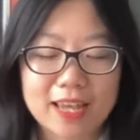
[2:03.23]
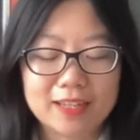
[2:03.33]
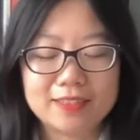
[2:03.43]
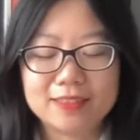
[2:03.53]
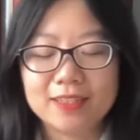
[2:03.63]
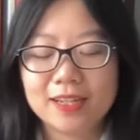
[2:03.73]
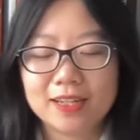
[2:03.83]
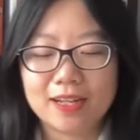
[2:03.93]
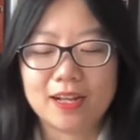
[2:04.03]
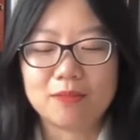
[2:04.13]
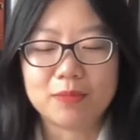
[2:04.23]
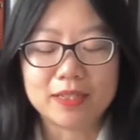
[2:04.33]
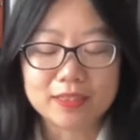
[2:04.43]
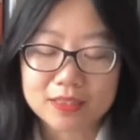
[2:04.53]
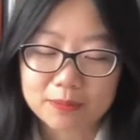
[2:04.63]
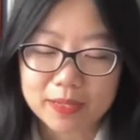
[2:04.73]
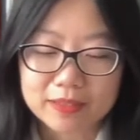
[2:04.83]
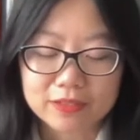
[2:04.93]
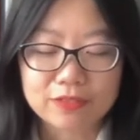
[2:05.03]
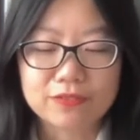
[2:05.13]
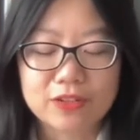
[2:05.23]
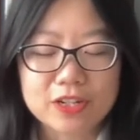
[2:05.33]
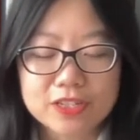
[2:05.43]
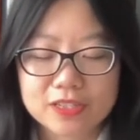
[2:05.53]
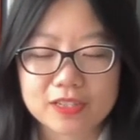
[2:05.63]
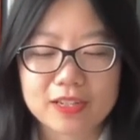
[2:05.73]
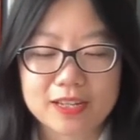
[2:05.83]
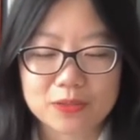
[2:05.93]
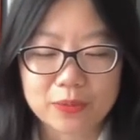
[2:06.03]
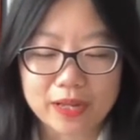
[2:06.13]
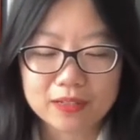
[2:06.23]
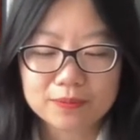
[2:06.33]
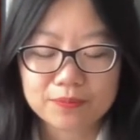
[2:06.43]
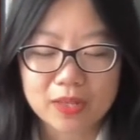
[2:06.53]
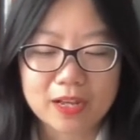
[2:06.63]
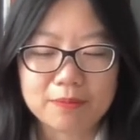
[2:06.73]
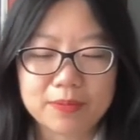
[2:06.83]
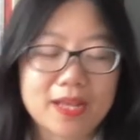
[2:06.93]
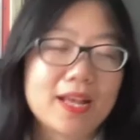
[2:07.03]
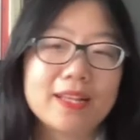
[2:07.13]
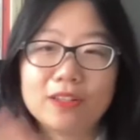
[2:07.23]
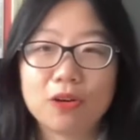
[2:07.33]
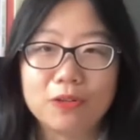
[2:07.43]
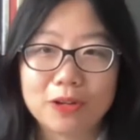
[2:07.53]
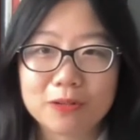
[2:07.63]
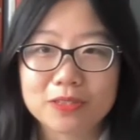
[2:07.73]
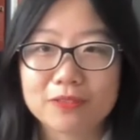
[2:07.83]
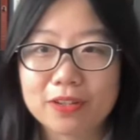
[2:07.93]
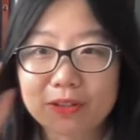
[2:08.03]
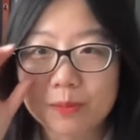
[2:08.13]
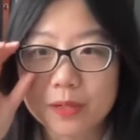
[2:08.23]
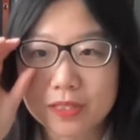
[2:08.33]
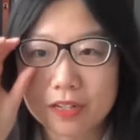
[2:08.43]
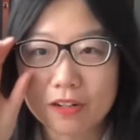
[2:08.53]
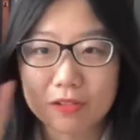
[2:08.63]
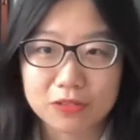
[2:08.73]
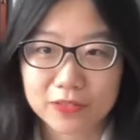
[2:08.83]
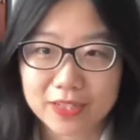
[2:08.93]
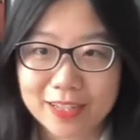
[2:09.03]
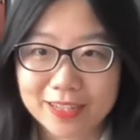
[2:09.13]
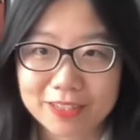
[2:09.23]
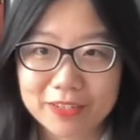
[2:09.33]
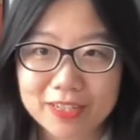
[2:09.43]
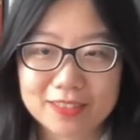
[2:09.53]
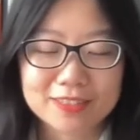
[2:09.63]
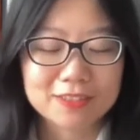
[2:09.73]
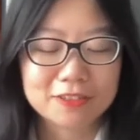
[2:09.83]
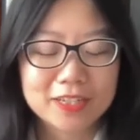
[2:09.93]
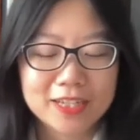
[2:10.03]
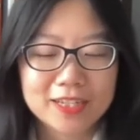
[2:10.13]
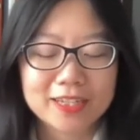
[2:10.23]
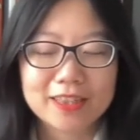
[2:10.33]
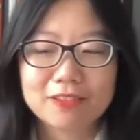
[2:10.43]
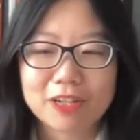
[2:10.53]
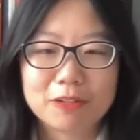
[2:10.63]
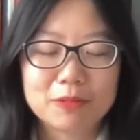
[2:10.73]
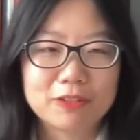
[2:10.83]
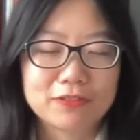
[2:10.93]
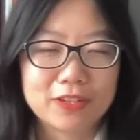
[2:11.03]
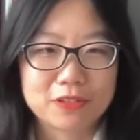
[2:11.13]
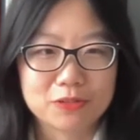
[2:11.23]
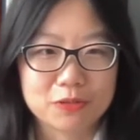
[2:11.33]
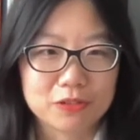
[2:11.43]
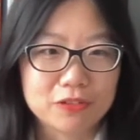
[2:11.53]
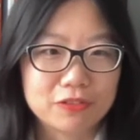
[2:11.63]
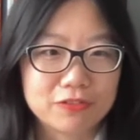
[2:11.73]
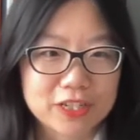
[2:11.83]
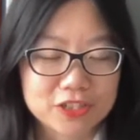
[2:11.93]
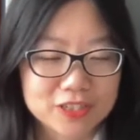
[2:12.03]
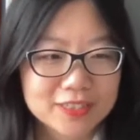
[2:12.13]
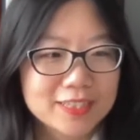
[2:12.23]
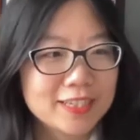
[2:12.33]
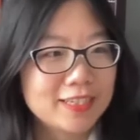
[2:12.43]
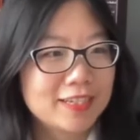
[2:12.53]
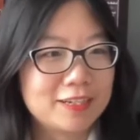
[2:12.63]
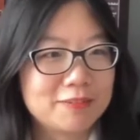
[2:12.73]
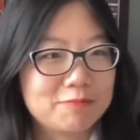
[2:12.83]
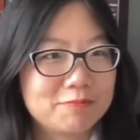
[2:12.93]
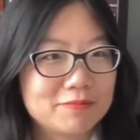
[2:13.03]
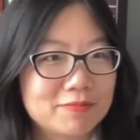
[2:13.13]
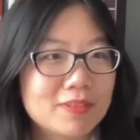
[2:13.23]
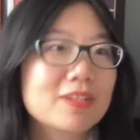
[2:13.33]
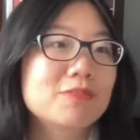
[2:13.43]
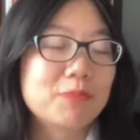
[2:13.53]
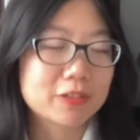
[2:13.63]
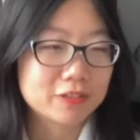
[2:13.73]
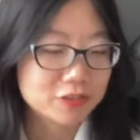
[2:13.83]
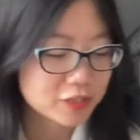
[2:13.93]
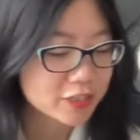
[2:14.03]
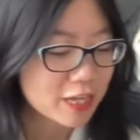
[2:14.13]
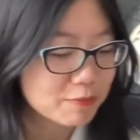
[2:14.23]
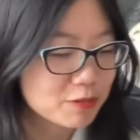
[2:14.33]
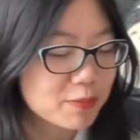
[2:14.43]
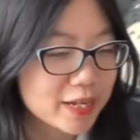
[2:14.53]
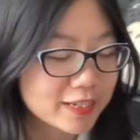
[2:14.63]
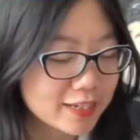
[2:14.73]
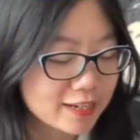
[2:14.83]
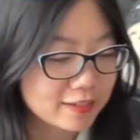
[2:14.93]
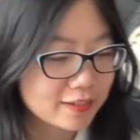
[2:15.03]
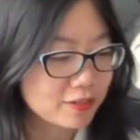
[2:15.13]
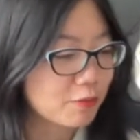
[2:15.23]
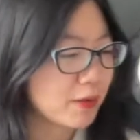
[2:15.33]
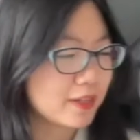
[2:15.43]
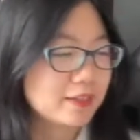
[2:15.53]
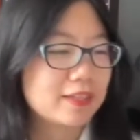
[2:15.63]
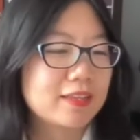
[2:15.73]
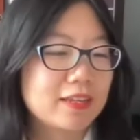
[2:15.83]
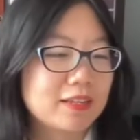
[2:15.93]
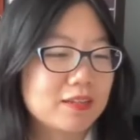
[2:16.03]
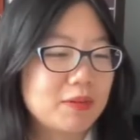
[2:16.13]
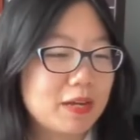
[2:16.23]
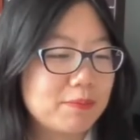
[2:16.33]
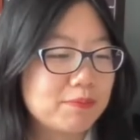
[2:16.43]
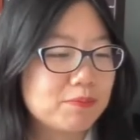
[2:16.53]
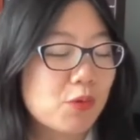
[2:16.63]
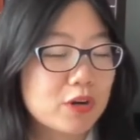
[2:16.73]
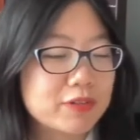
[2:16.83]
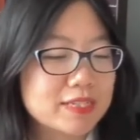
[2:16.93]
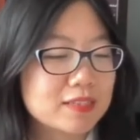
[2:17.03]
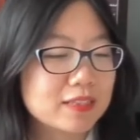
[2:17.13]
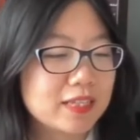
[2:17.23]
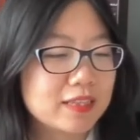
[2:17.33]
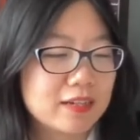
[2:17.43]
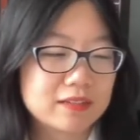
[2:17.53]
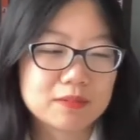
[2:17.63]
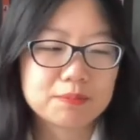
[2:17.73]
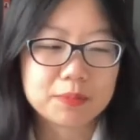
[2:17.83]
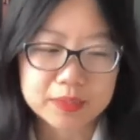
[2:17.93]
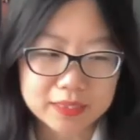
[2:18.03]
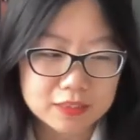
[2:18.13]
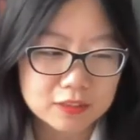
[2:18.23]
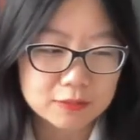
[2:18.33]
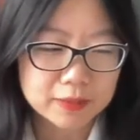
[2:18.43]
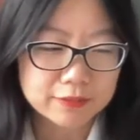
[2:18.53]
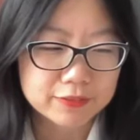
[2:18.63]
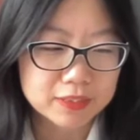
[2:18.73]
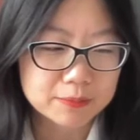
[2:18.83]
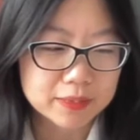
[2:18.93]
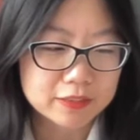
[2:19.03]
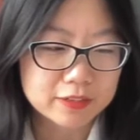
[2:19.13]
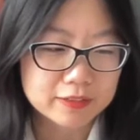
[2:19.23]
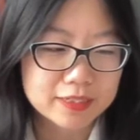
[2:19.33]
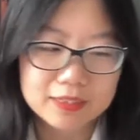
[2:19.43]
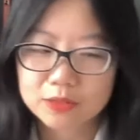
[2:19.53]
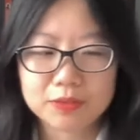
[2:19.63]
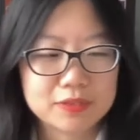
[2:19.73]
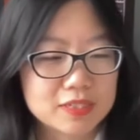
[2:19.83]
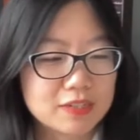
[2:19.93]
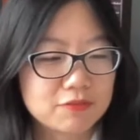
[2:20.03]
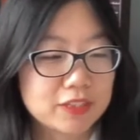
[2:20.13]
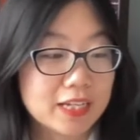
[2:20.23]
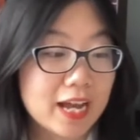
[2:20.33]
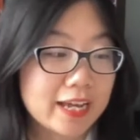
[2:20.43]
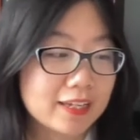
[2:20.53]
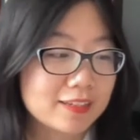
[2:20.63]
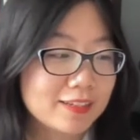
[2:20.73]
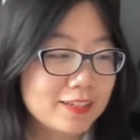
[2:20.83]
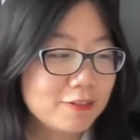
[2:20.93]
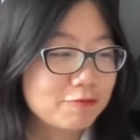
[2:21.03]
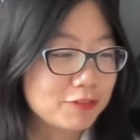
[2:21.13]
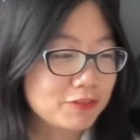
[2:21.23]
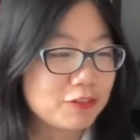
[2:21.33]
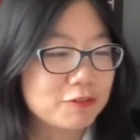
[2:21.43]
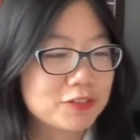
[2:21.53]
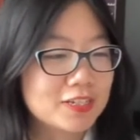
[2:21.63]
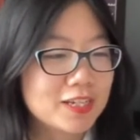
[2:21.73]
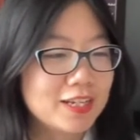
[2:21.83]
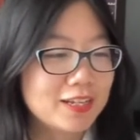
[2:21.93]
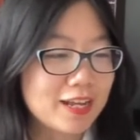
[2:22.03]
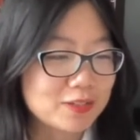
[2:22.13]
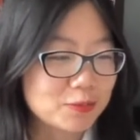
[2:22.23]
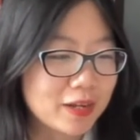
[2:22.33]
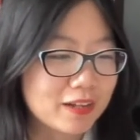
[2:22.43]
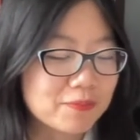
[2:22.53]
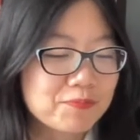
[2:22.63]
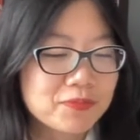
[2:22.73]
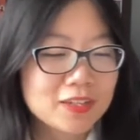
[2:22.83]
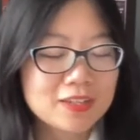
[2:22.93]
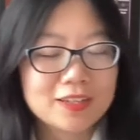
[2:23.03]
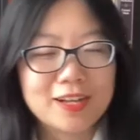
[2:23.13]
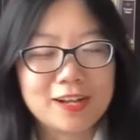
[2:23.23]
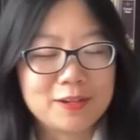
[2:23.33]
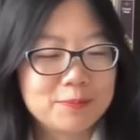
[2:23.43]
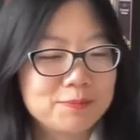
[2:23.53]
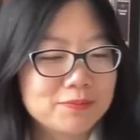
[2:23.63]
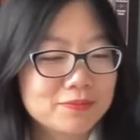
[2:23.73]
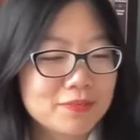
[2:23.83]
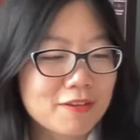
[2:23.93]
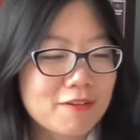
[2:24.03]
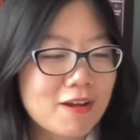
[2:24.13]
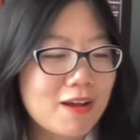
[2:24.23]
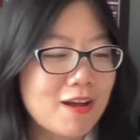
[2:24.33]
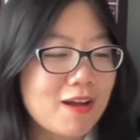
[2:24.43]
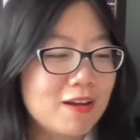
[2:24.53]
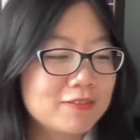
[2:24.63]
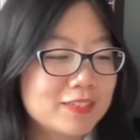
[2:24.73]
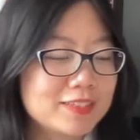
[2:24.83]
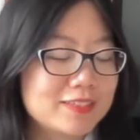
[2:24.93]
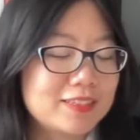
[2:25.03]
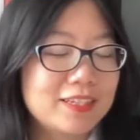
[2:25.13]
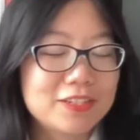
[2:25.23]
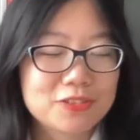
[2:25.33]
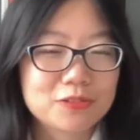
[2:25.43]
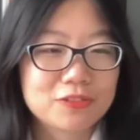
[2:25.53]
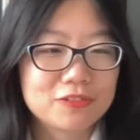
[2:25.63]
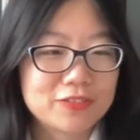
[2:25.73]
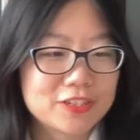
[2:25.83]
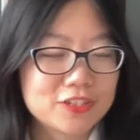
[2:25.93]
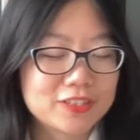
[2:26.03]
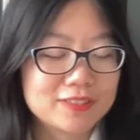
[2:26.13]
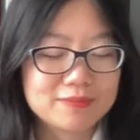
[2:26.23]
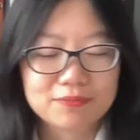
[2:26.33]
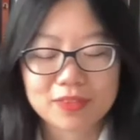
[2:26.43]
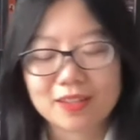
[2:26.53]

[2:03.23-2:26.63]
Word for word: and um, Elizabeth I as well, um, and a whole host of other books that are also very highly rated. So, in the realm of historical fiction, um, Margaret George came to mind, and another one, I think um, more recently, The Other Boleyn Girl by Philippa Gregory. This one received really high reviews as well. Um, obviously historical fiction